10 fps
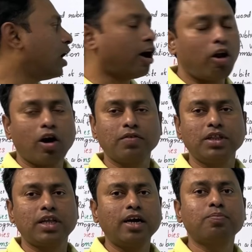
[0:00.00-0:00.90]
along
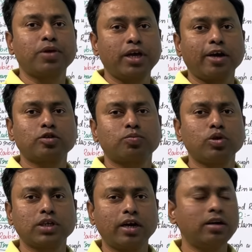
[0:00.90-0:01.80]
with that
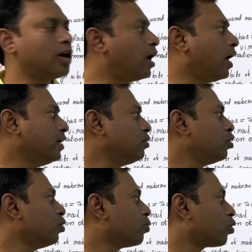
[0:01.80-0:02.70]
pre-exposure and
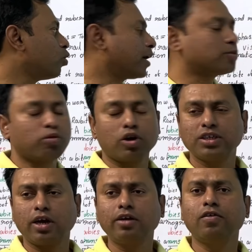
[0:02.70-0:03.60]

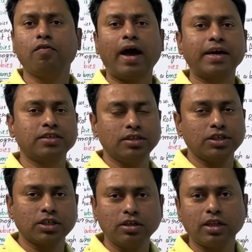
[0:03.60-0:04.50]
pro-exposure
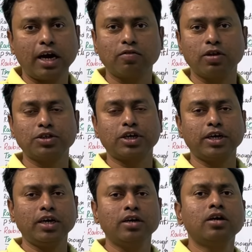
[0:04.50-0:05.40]
vaccination that we will
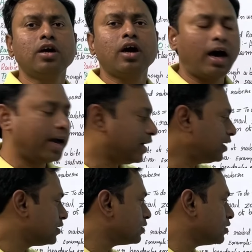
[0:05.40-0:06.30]
study,
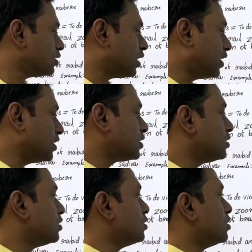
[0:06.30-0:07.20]
and that is
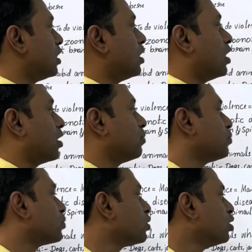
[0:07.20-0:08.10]

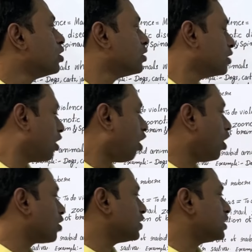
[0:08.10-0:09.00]

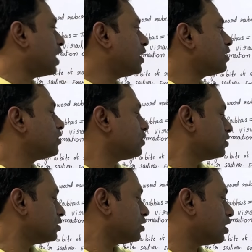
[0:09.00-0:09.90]
along with that
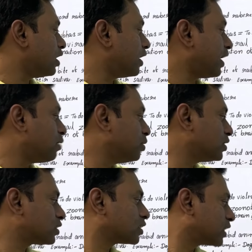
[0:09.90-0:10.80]

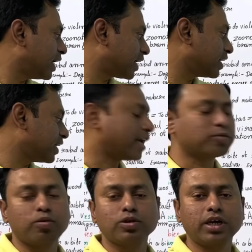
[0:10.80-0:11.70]
rabies category,
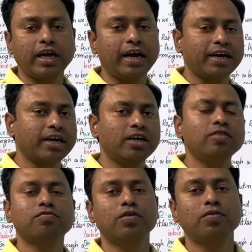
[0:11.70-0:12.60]
exposure
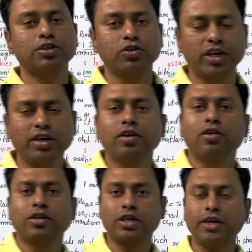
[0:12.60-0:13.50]
category, we will study
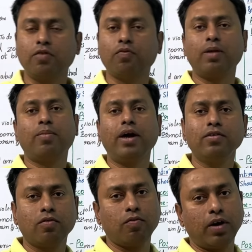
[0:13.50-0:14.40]
one
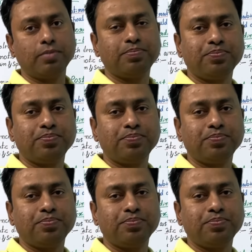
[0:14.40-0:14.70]
by one.